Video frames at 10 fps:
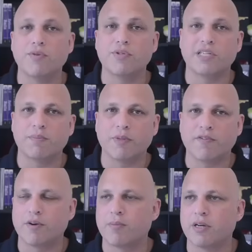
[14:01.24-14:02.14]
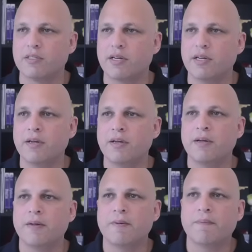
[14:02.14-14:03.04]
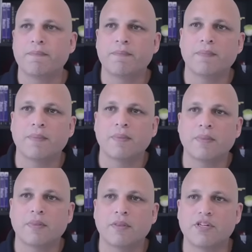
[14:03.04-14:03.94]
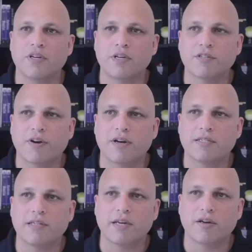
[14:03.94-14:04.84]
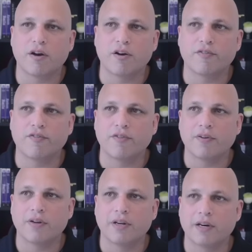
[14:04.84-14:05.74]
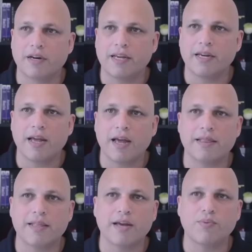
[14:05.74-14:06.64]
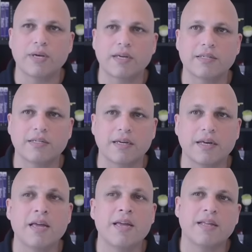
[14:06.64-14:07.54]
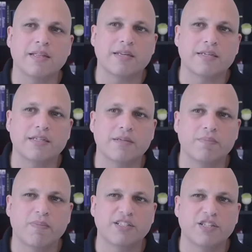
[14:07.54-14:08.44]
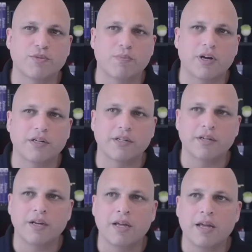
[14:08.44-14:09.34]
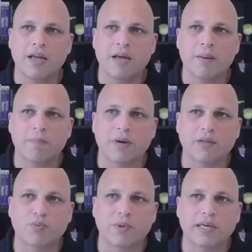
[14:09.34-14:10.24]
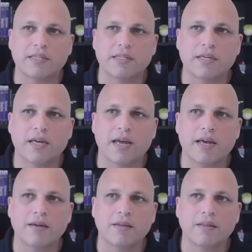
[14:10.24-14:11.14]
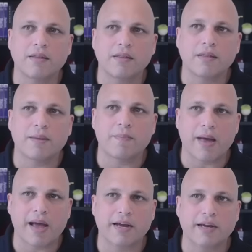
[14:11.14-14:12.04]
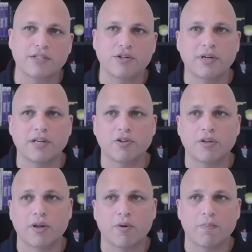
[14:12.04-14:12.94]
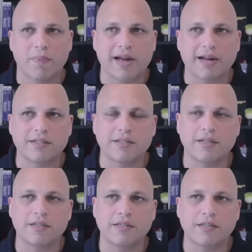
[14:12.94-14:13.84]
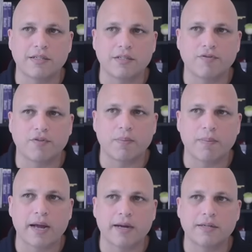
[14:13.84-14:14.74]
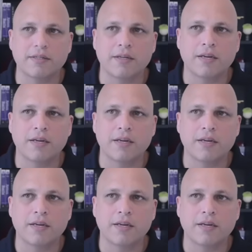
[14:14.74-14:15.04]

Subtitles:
skip the verbosity just for the sake of learning. And then we can see this is much smaller, but we can see, hey, the package or the total packets in this list is 4 packets.